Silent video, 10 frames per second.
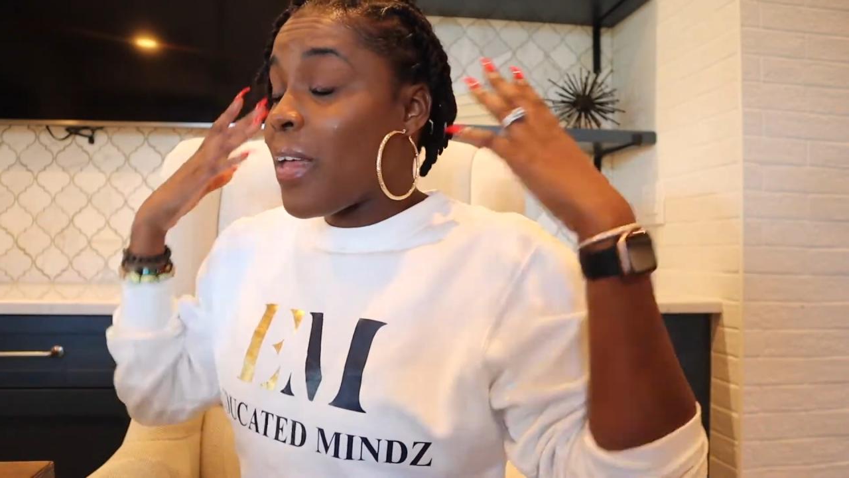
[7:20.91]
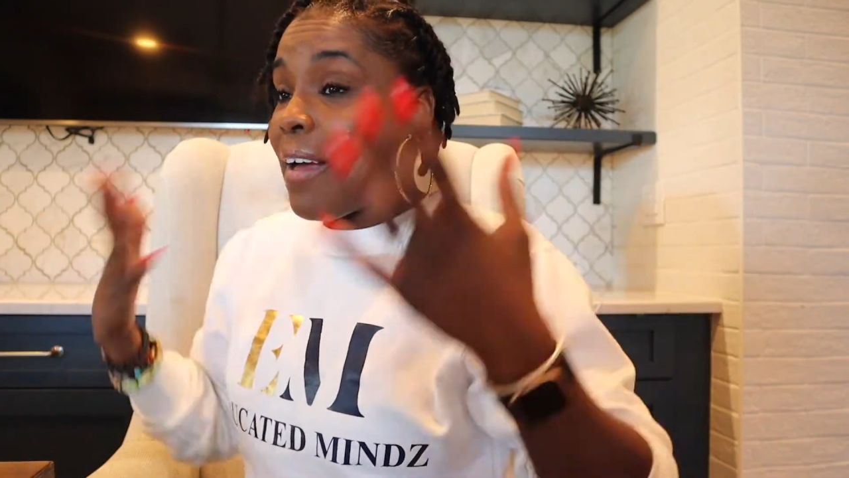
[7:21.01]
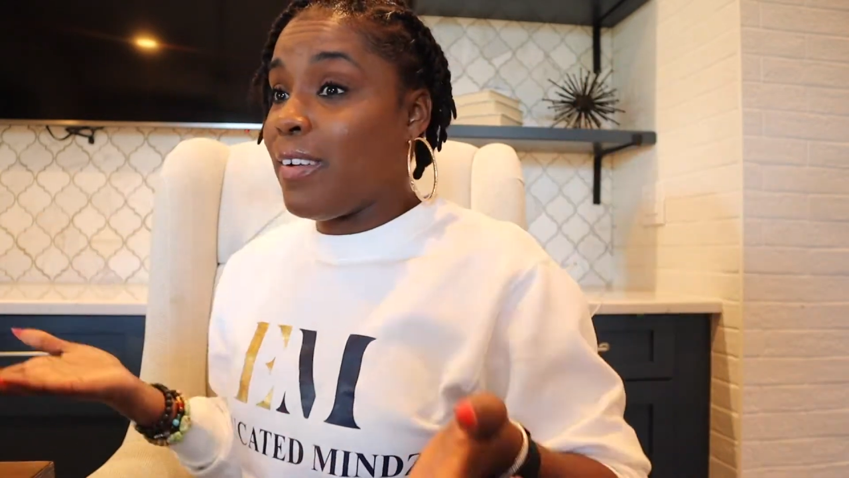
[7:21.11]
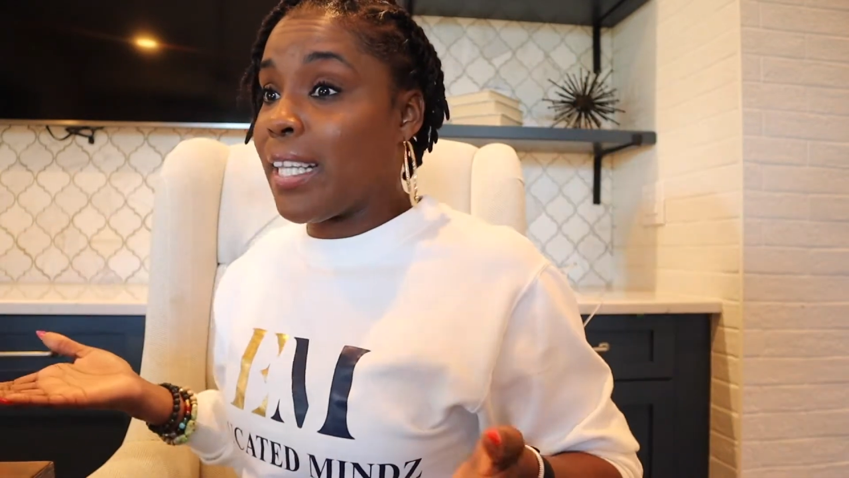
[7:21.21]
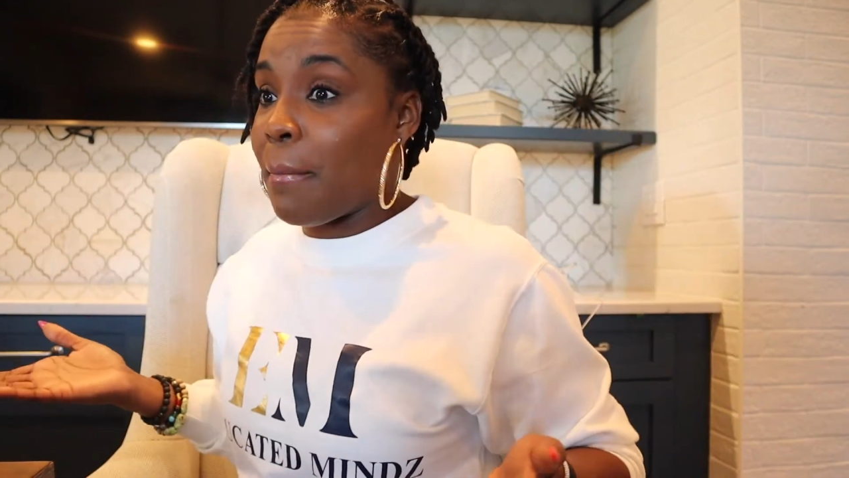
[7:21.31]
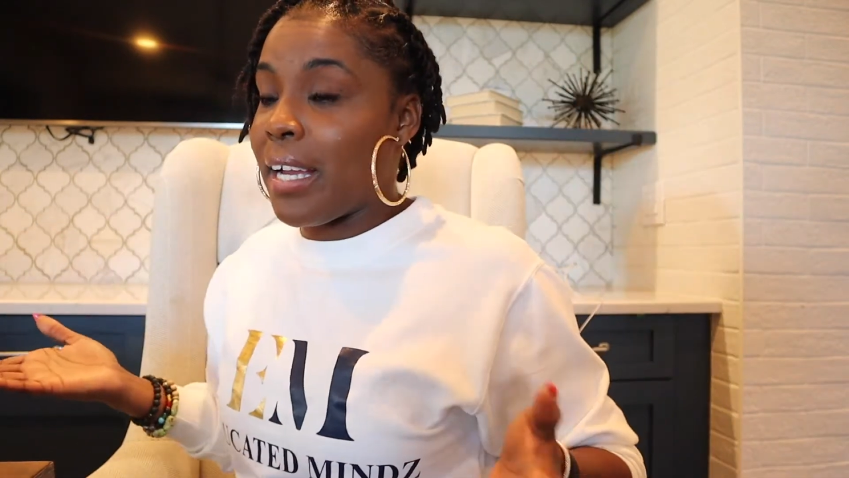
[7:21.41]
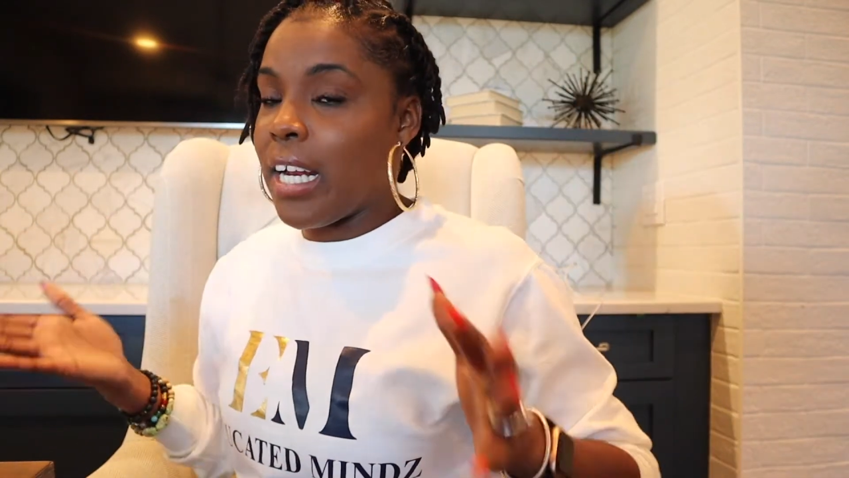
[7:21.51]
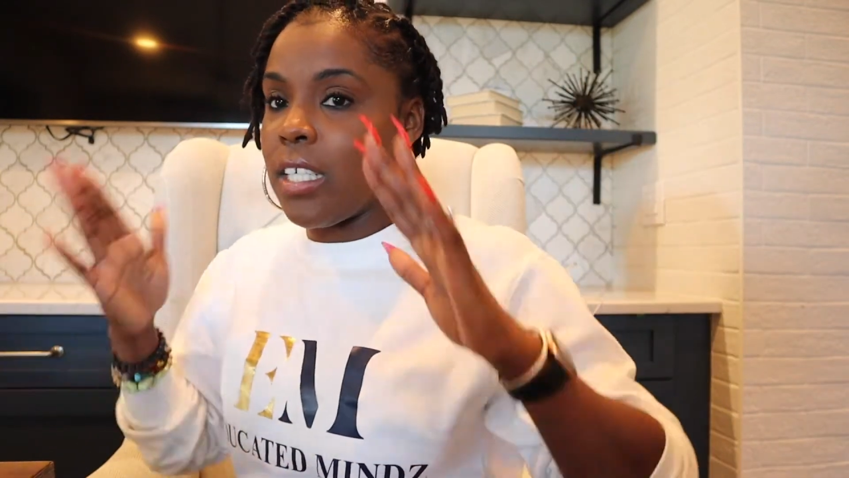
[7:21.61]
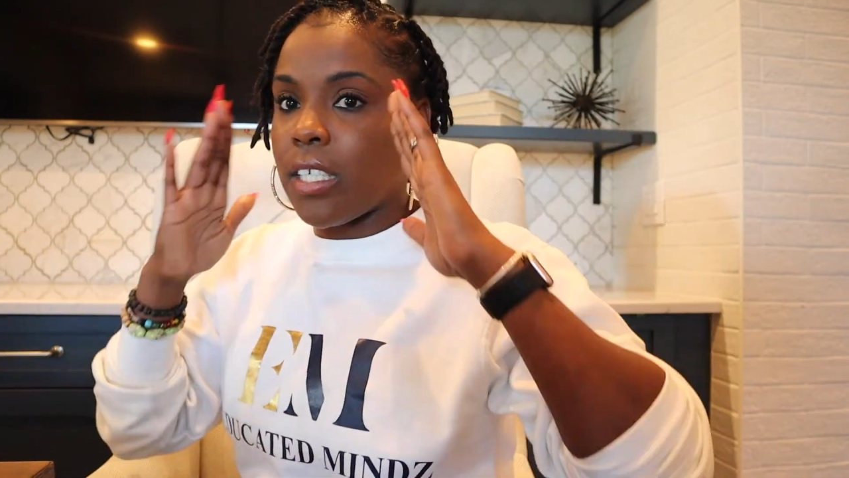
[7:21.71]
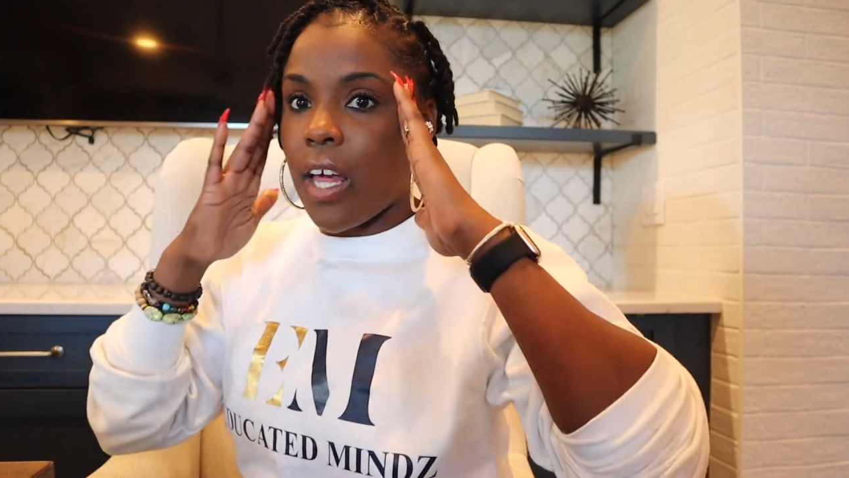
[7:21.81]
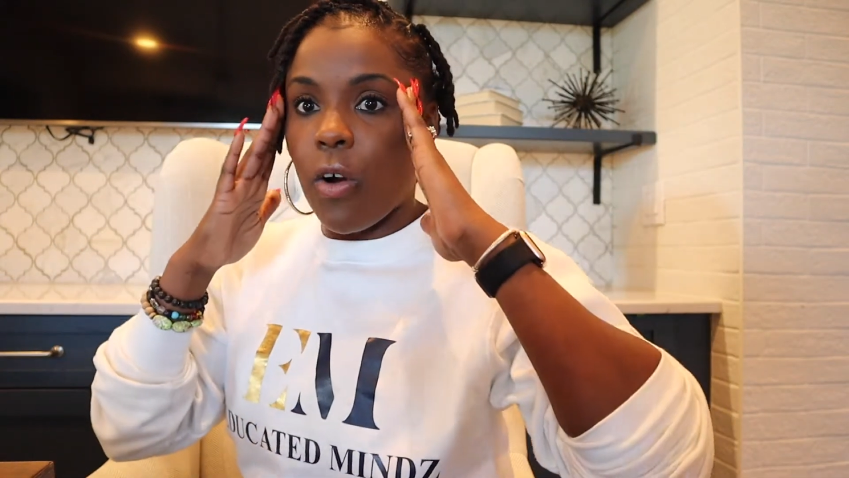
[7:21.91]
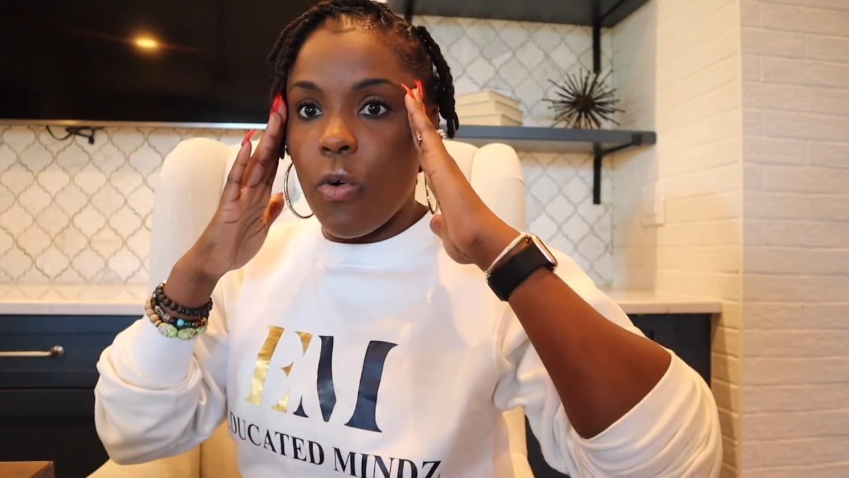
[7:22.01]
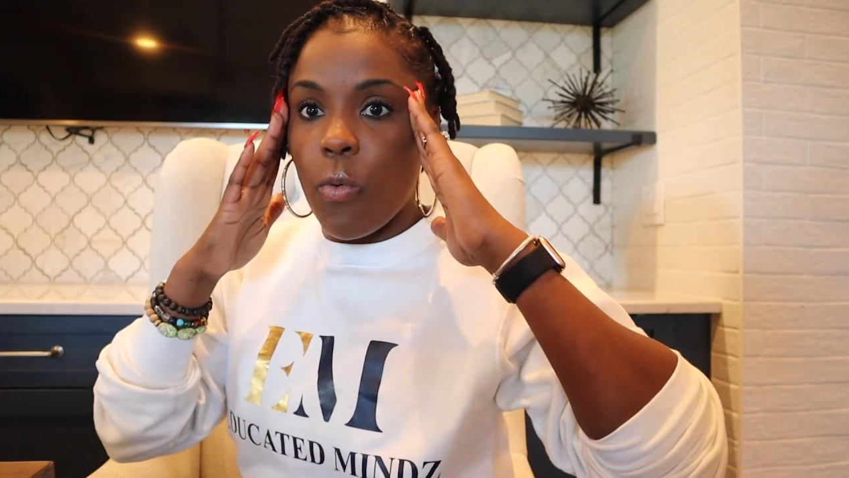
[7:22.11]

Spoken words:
I looked at my calendar like, oh